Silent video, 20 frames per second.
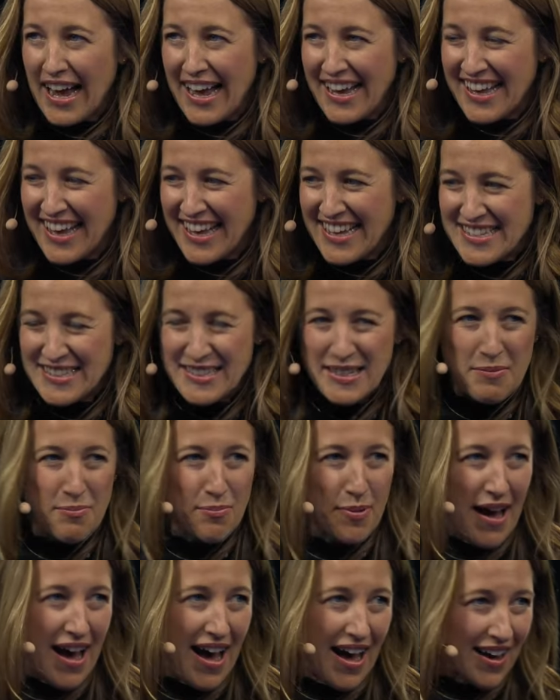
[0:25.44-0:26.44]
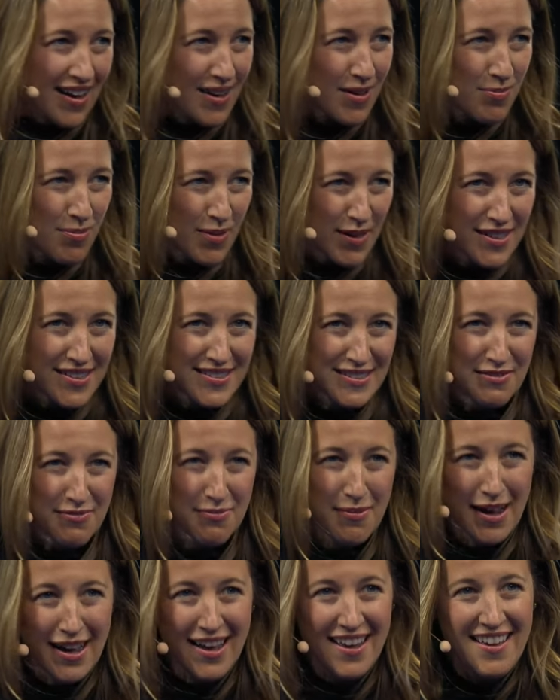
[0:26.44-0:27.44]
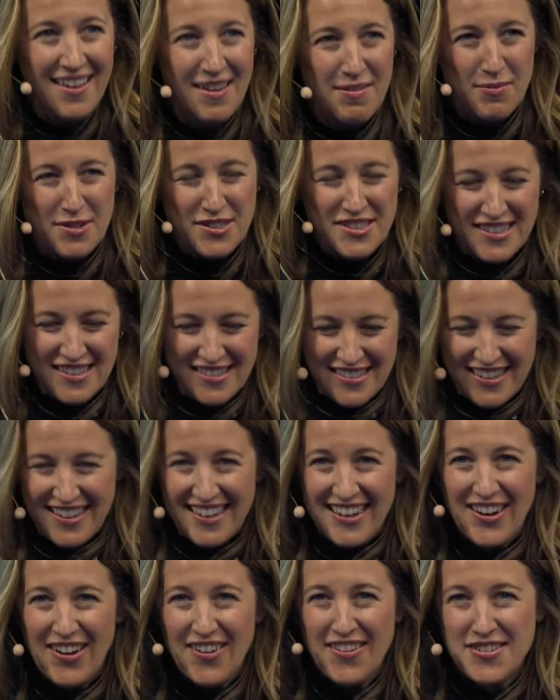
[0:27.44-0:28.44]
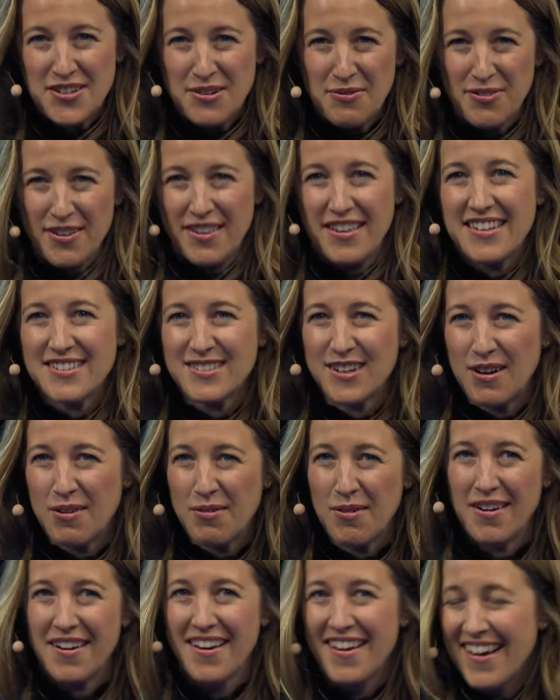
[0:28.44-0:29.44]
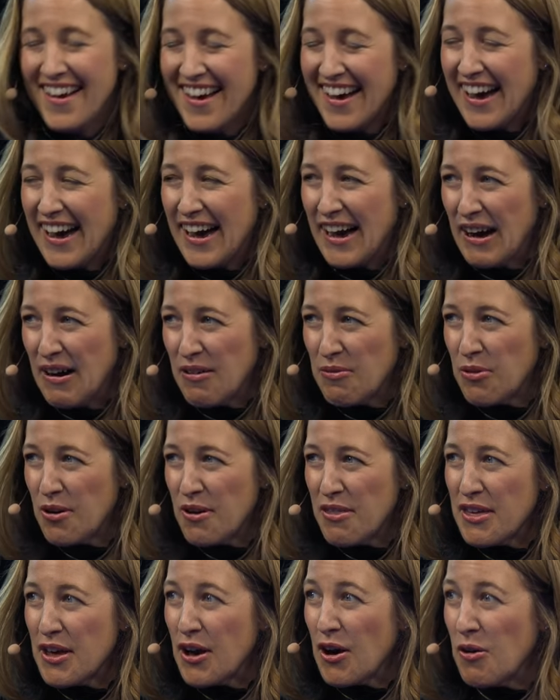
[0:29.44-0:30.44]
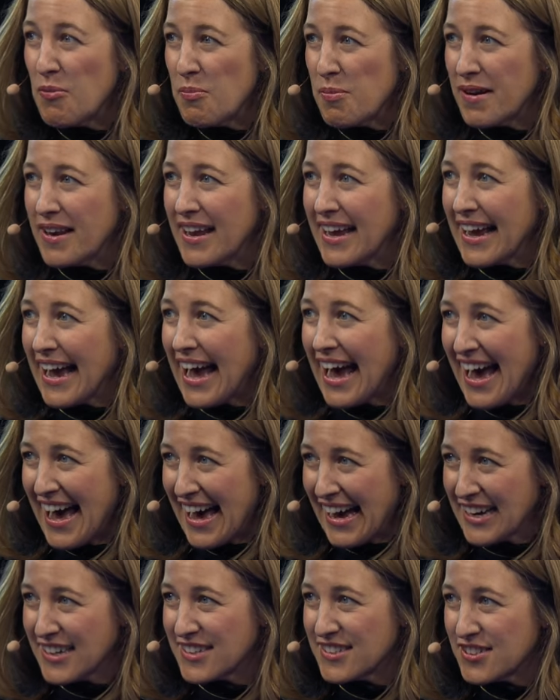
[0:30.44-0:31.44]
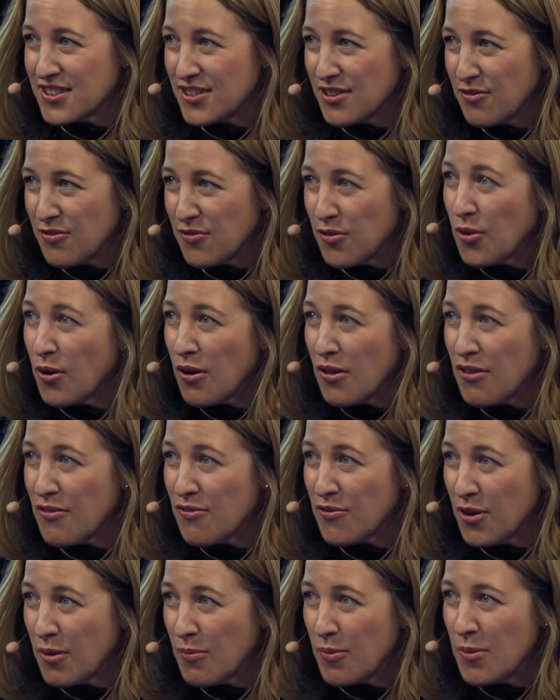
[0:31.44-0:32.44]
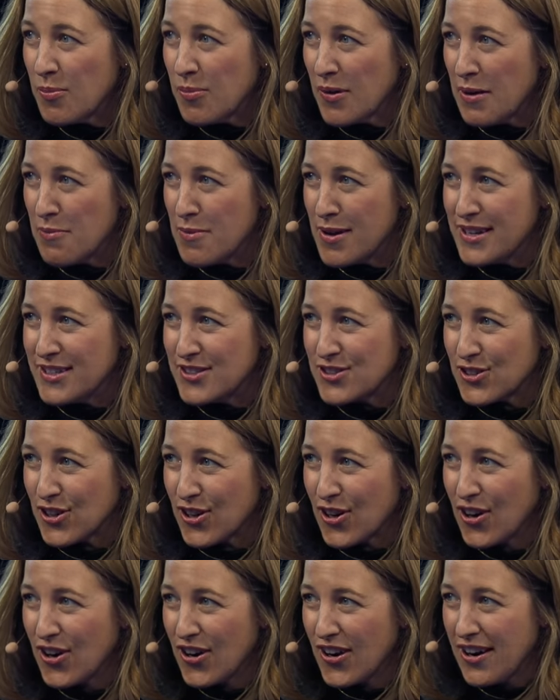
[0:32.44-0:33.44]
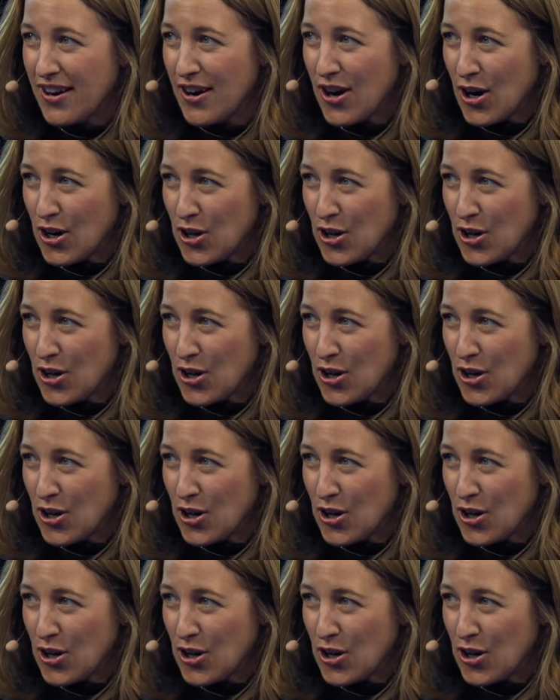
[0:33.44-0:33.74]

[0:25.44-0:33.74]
I can't sit back because of my, I'm just going to sit here. It's hopefully less awkward. Uh, we're the opening act for the former prime minister. Yeah.